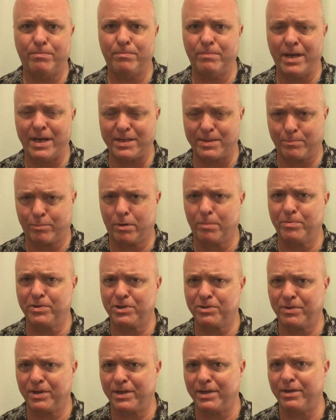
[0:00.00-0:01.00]
has
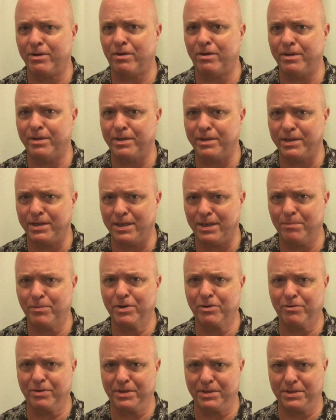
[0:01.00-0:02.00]
perpetrated on the
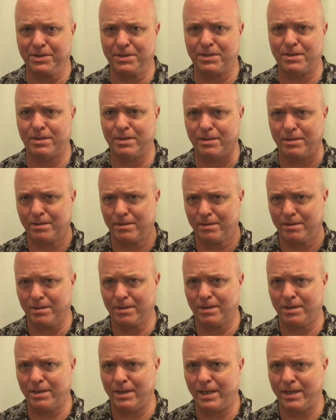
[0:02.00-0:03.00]
immigrants. The
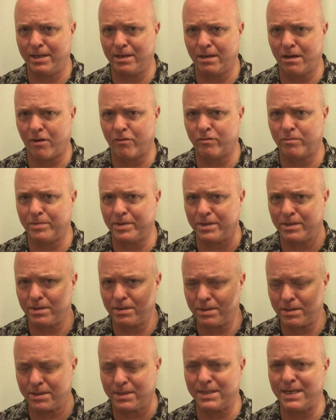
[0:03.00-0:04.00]
Canadian government
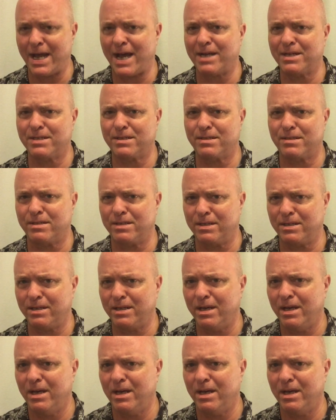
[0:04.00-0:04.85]
snatched the